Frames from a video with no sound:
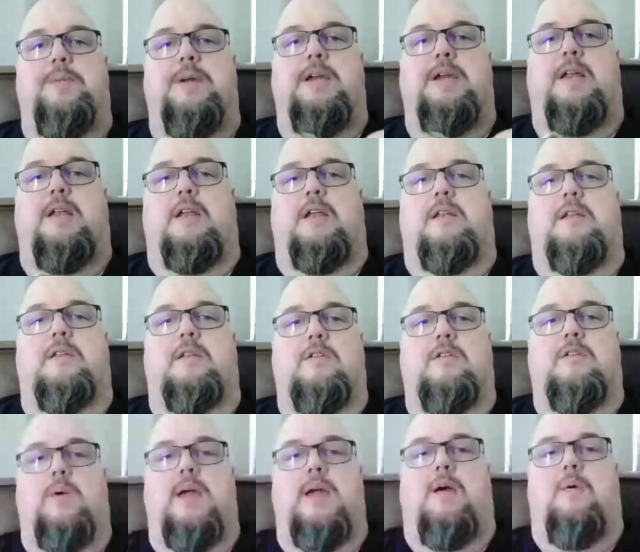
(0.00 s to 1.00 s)
and get it the
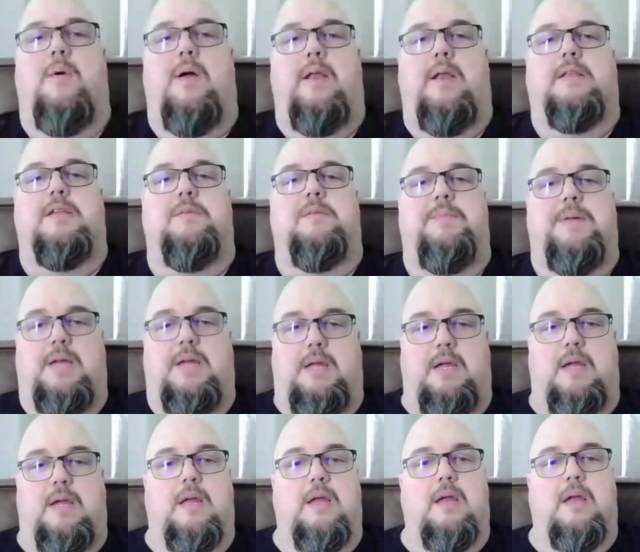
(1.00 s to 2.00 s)
way I want it to be,
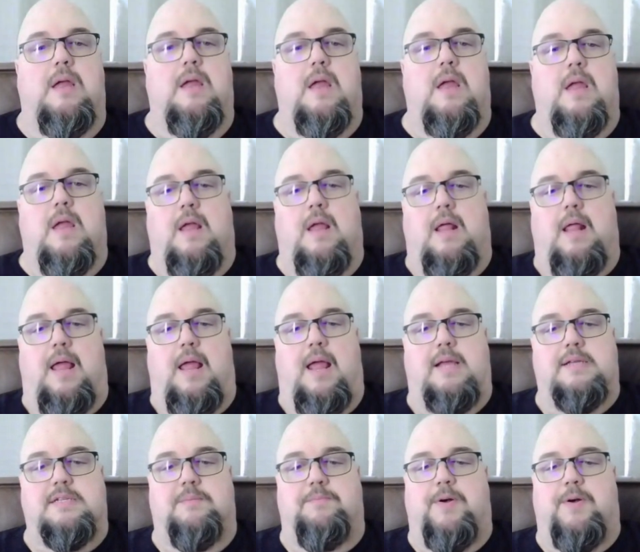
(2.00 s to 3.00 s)

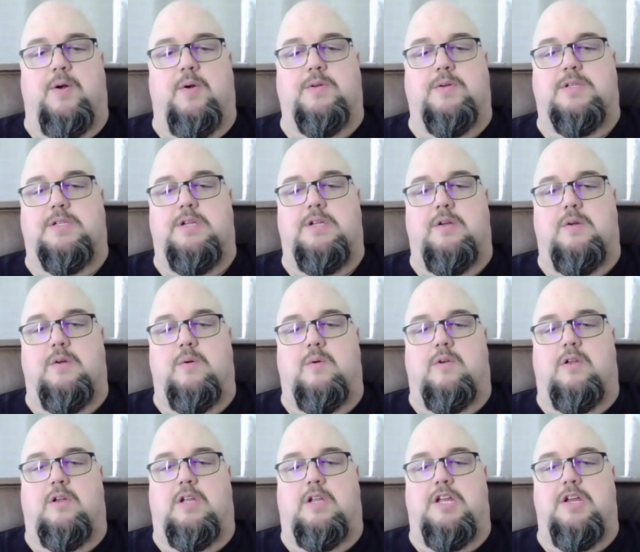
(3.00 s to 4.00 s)
as opposed to
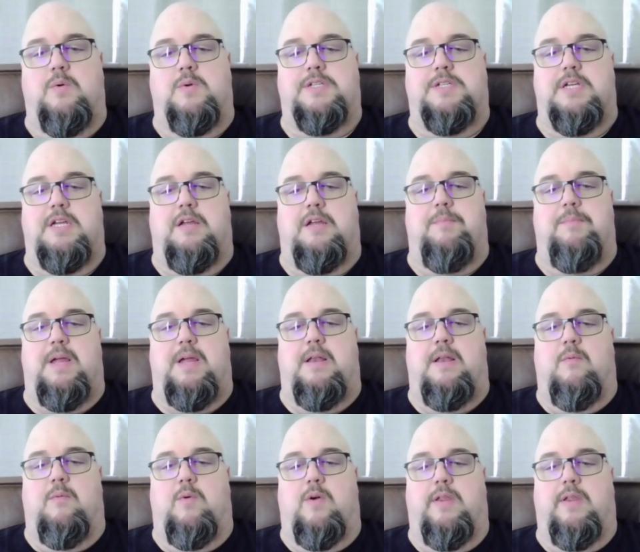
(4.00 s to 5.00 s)
QC being
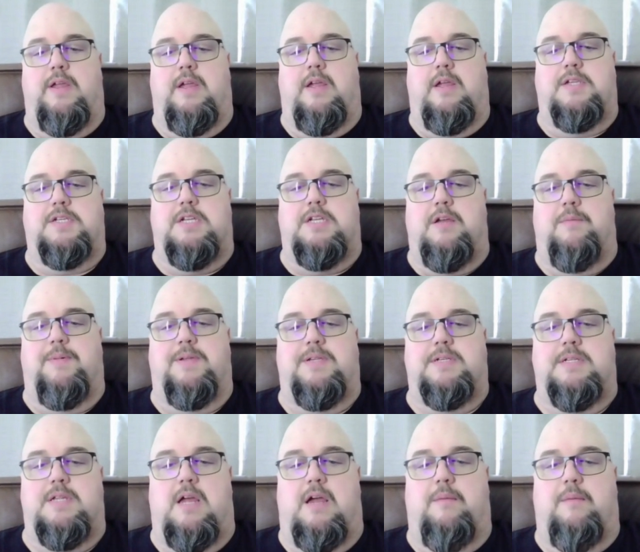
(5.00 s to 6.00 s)
the where they skip a
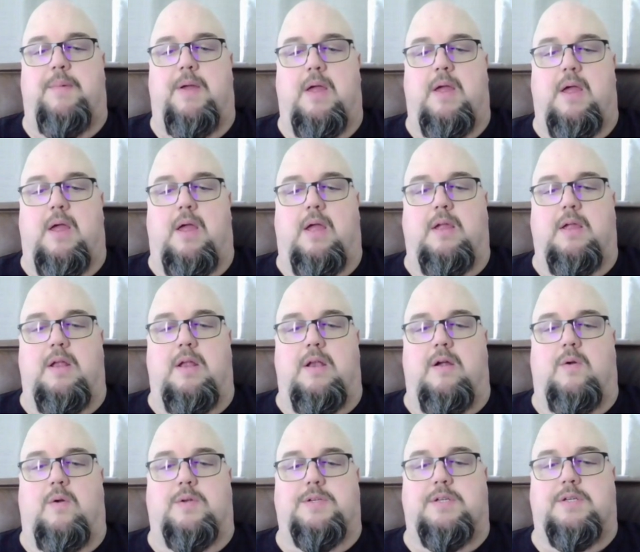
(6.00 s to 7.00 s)
step. You
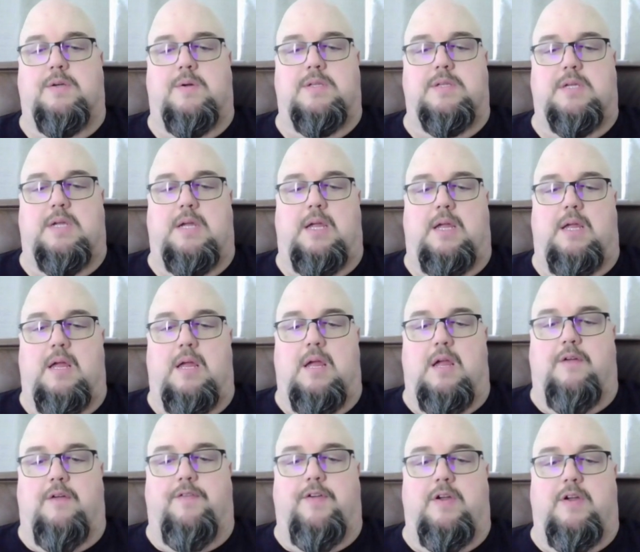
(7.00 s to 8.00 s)
know, so it's like
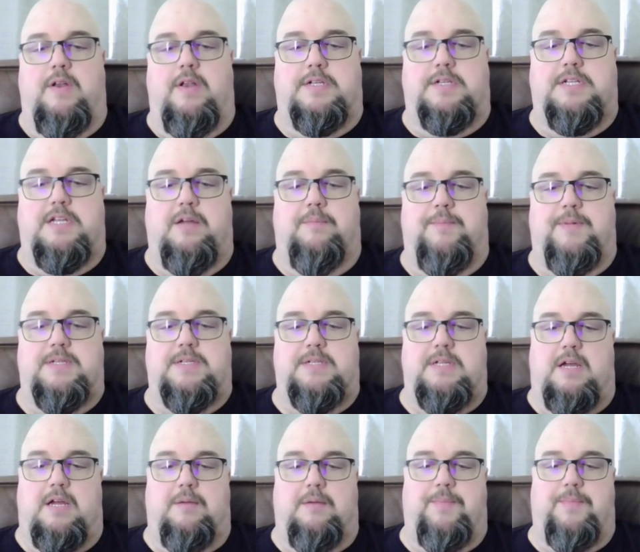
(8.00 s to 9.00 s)
you're going to skip a
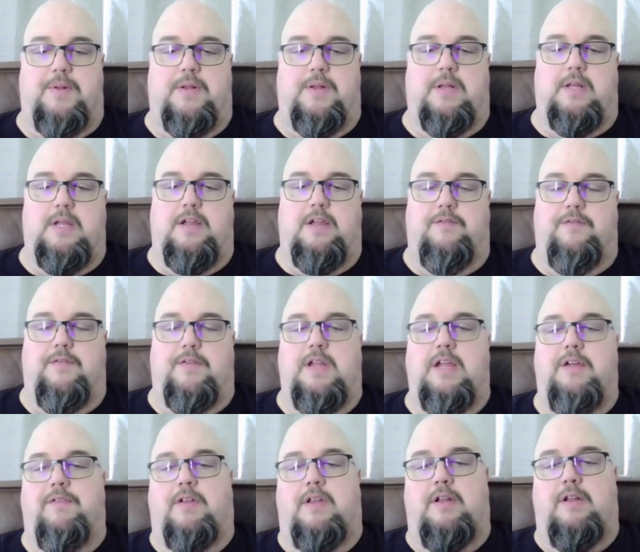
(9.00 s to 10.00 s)
step,
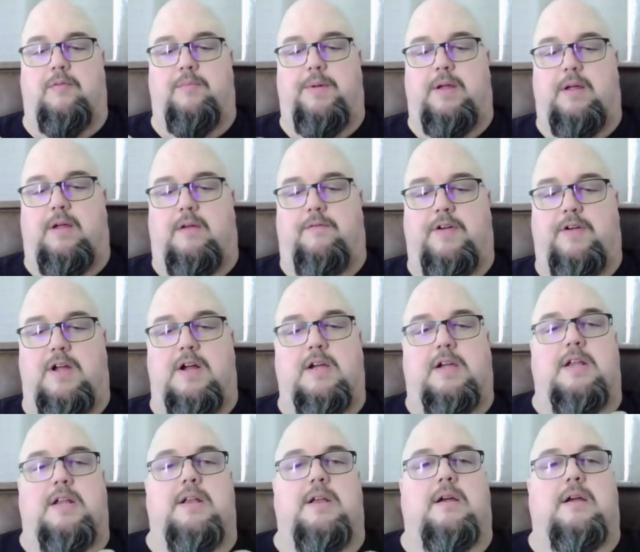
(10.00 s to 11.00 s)
leave a little bit of
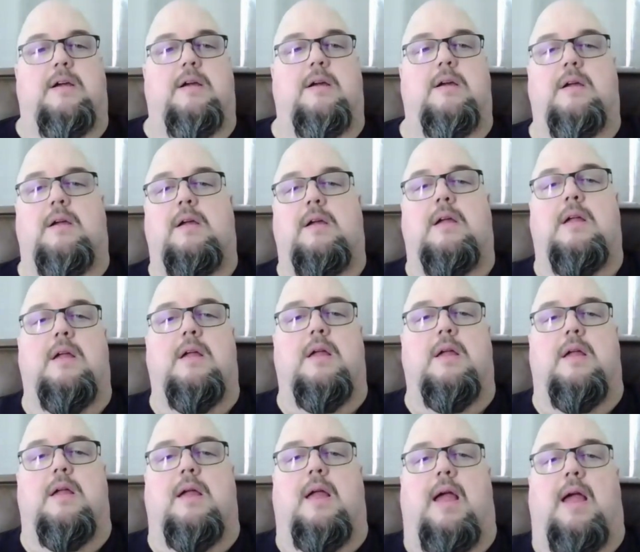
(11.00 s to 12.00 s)
gunk in there.
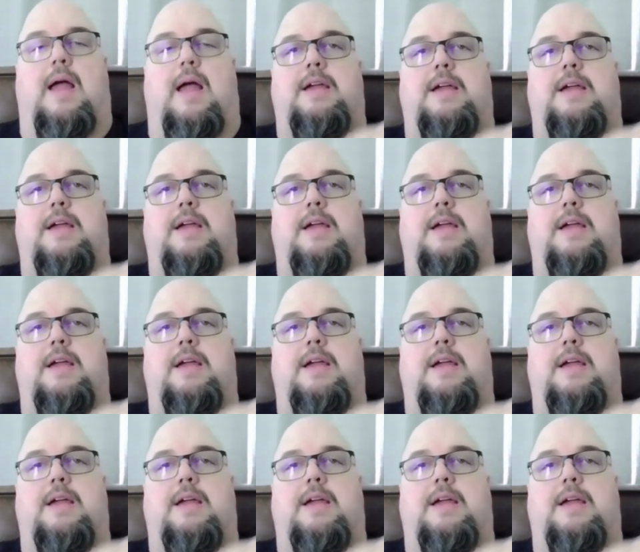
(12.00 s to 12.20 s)
I